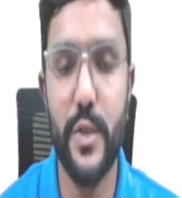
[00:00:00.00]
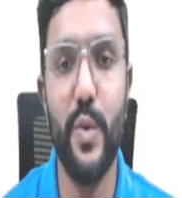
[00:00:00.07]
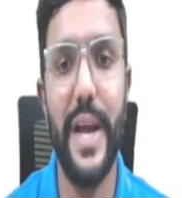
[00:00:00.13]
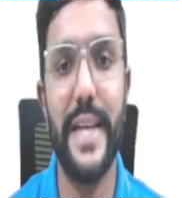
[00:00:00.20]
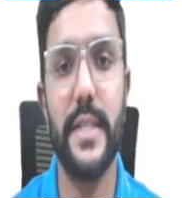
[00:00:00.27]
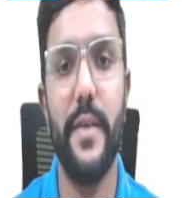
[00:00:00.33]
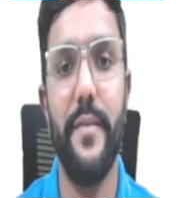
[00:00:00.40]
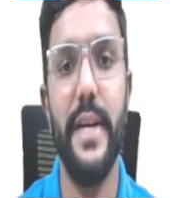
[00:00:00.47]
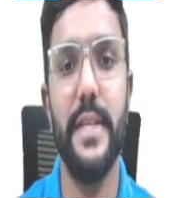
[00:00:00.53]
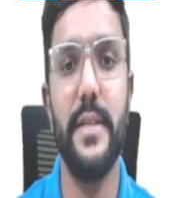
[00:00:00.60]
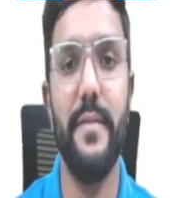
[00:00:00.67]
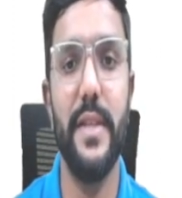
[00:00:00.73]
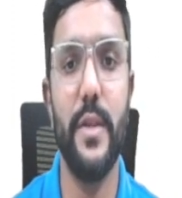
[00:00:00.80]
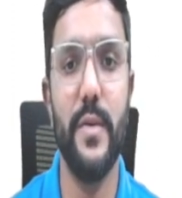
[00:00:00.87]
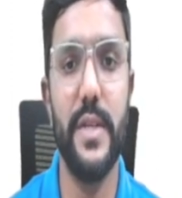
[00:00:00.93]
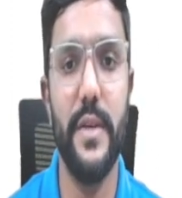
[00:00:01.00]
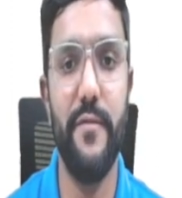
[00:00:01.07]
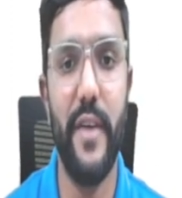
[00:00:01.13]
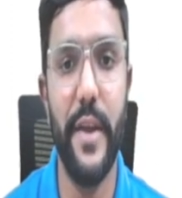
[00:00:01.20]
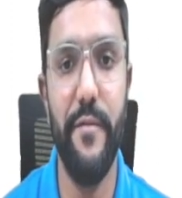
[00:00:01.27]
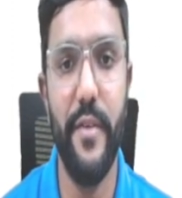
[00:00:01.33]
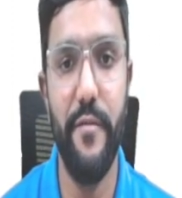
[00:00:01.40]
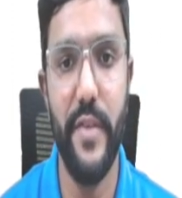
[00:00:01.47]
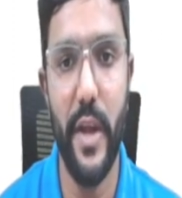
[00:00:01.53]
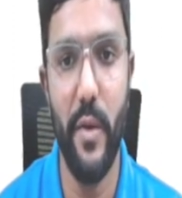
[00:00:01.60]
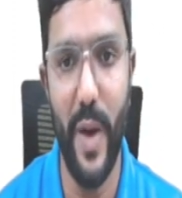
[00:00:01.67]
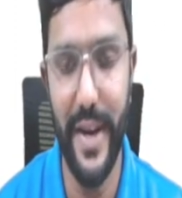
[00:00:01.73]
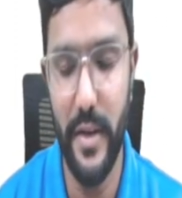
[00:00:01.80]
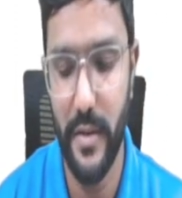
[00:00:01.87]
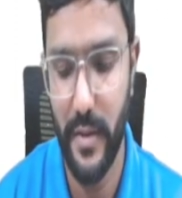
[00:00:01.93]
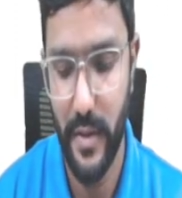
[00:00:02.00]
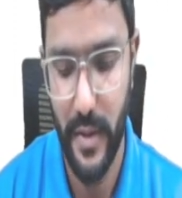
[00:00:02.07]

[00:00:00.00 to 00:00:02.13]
2,77,551